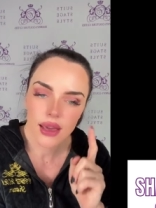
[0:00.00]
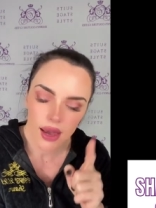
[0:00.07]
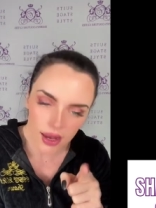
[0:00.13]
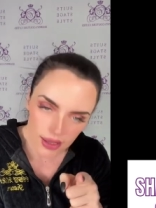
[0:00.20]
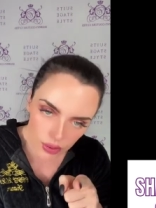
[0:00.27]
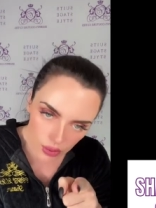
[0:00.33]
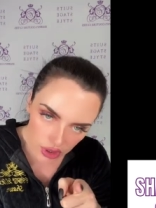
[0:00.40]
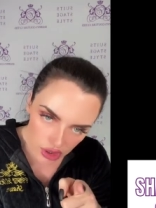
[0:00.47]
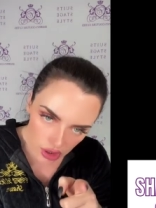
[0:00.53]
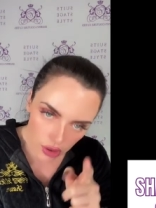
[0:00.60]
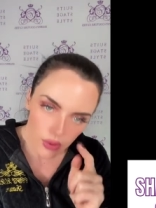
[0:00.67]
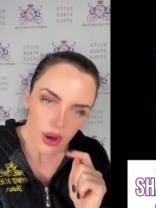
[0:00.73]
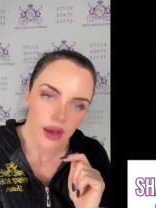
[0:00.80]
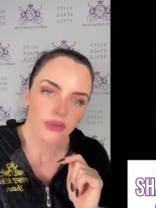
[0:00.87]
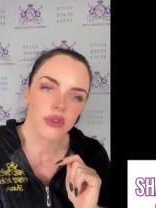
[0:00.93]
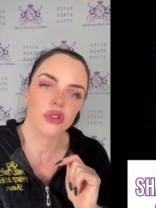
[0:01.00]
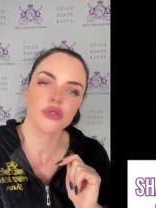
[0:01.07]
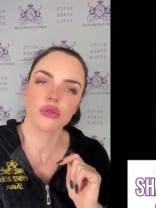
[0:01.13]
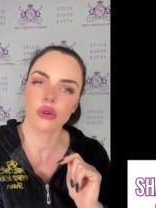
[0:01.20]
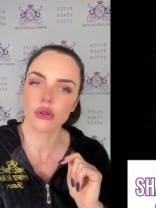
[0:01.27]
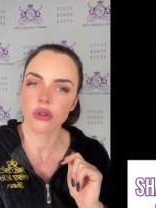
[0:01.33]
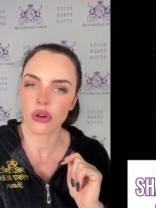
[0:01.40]
That's what you have
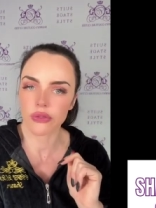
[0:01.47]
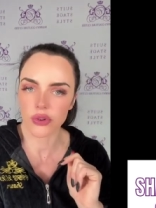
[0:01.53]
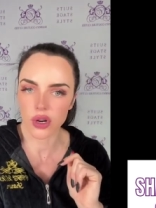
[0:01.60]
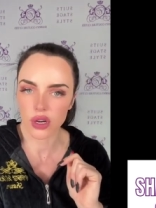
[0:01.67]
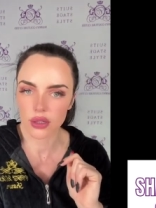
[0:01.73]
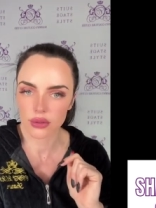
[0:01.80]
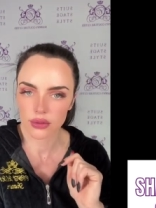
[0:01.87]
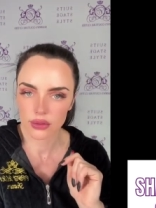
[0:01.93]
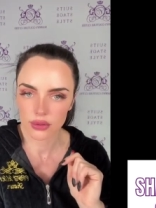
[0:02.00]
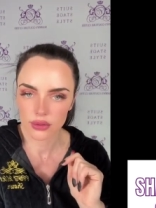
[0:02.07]
control over.